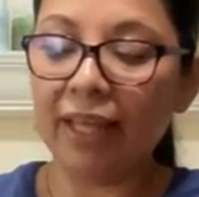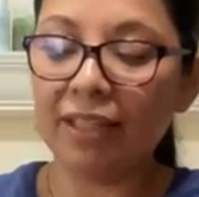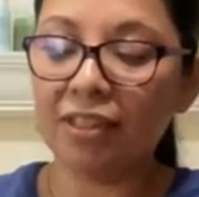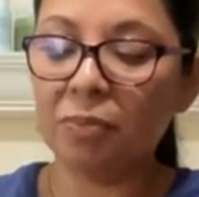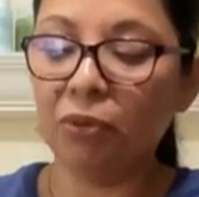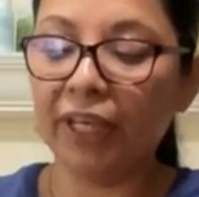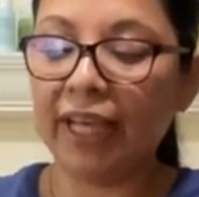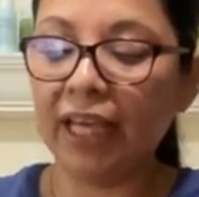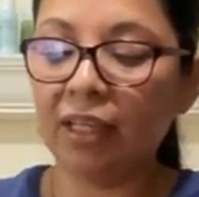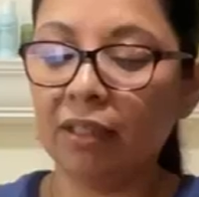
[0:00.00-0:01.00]
That
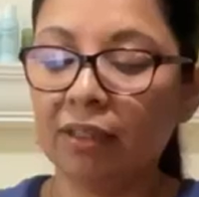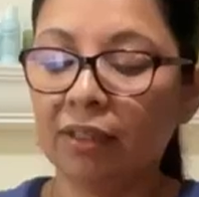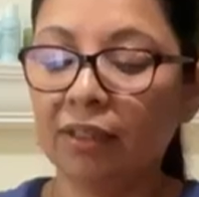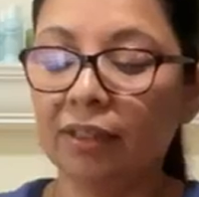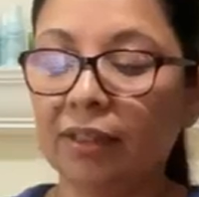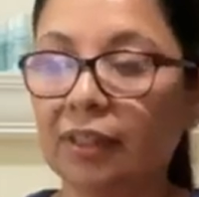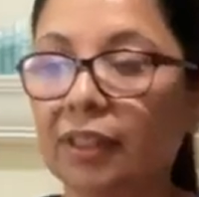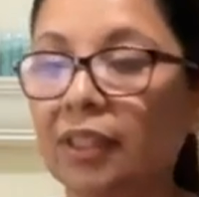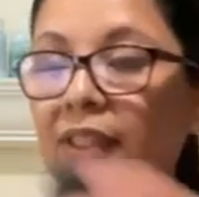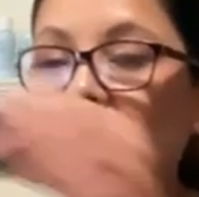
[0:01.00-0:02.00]
spooky guy.
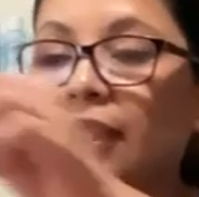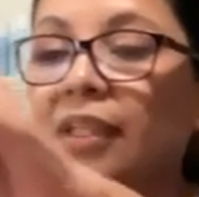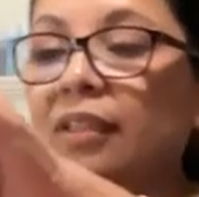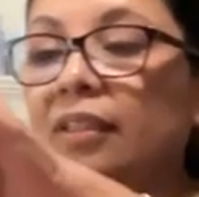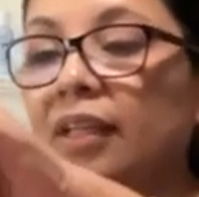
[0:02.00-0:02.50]
The